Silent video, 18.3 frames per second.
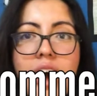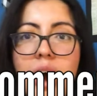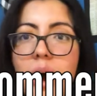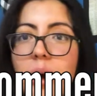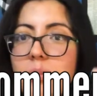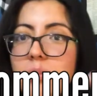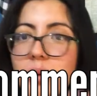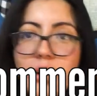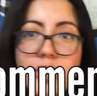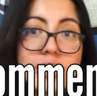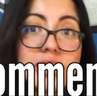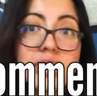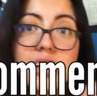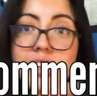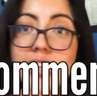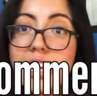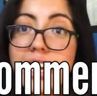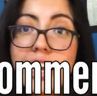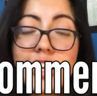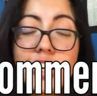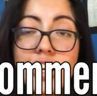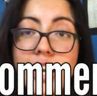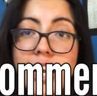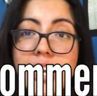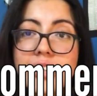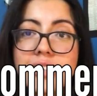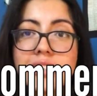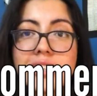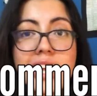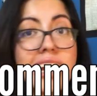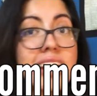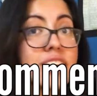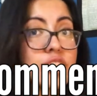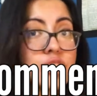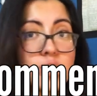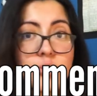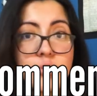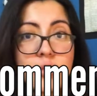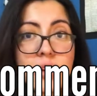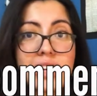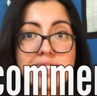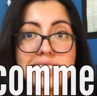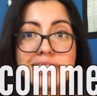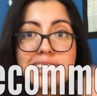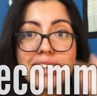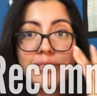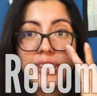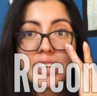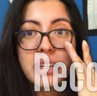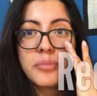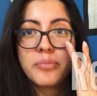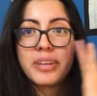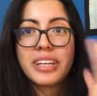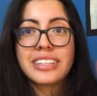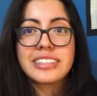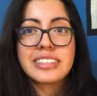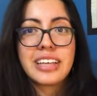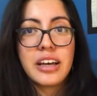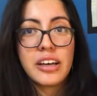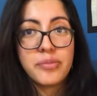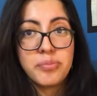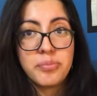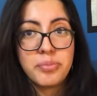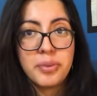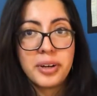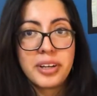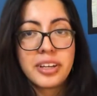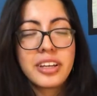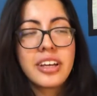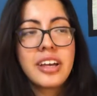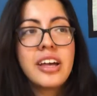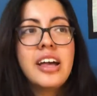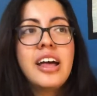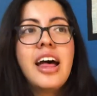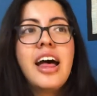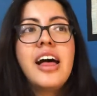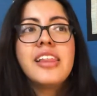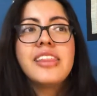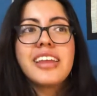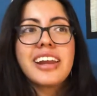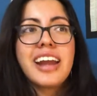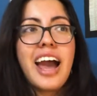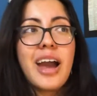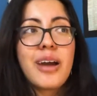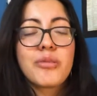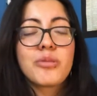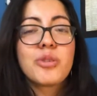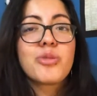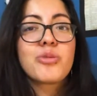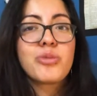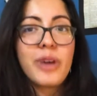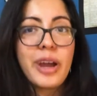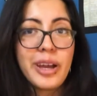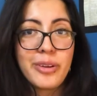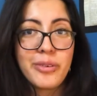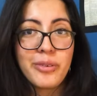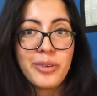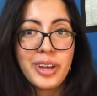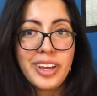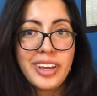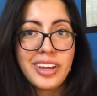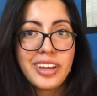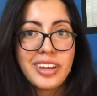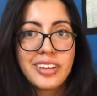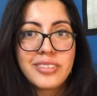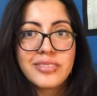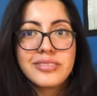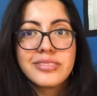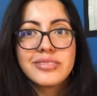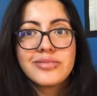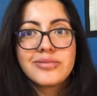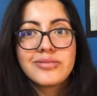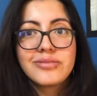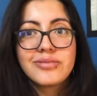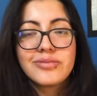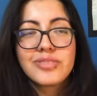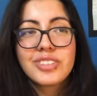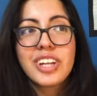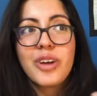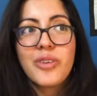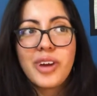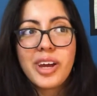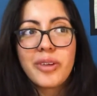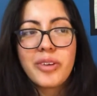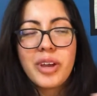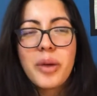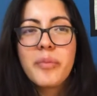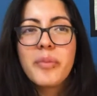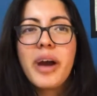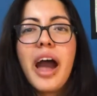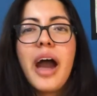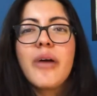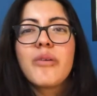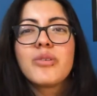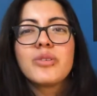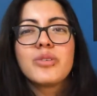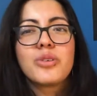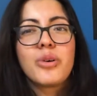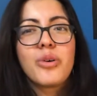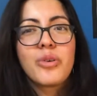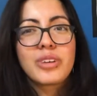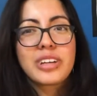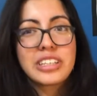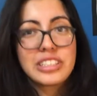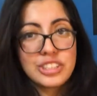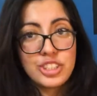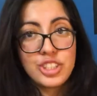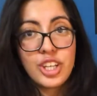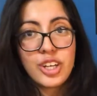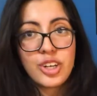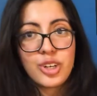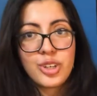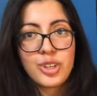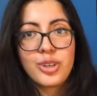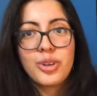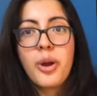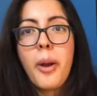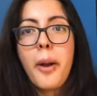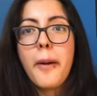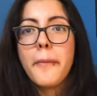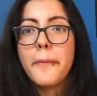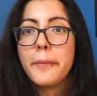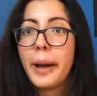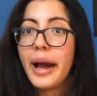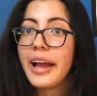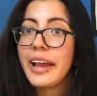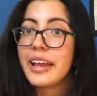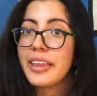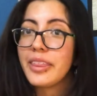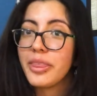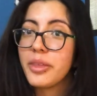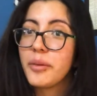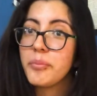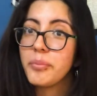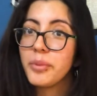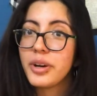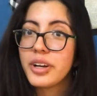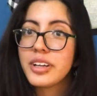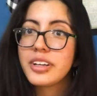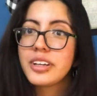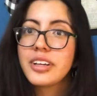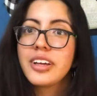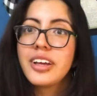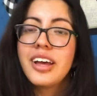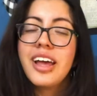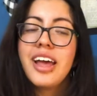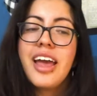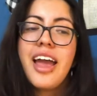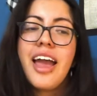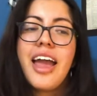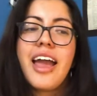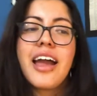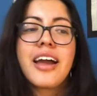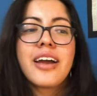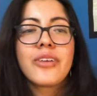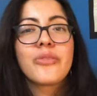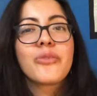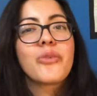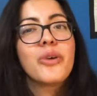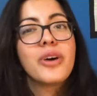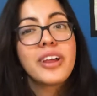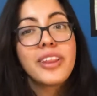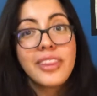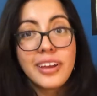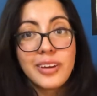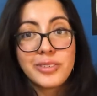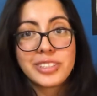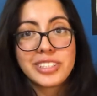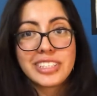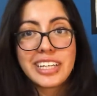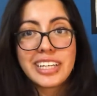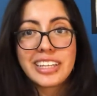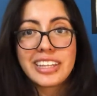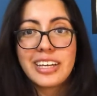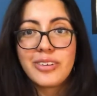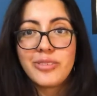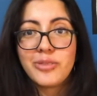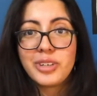a person on the internet that i trust that recommends a book then i will right away well not right away but i will consider buying the book and one that was like that